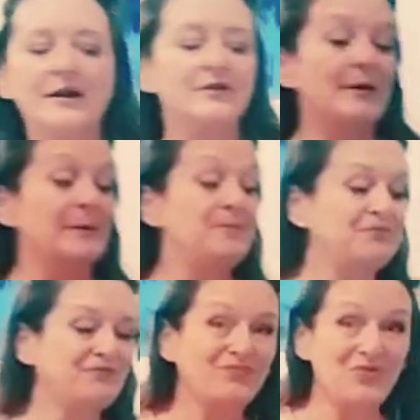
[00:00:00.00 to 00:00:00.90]
So anyway,
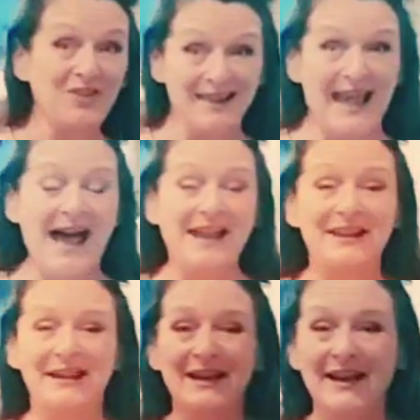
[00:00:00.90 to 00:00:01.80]
add.
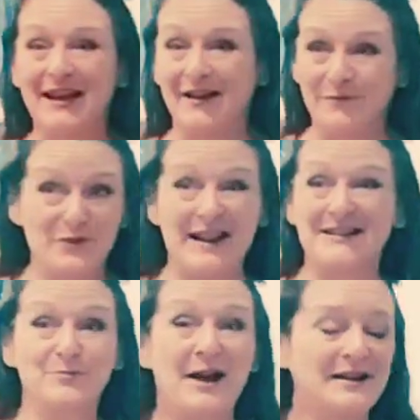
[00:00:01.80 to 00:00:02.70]
You
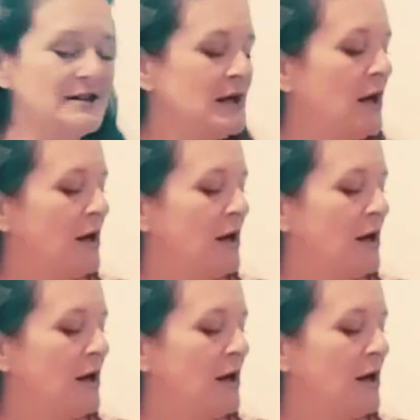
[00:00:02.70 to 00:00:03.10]
can't subtract.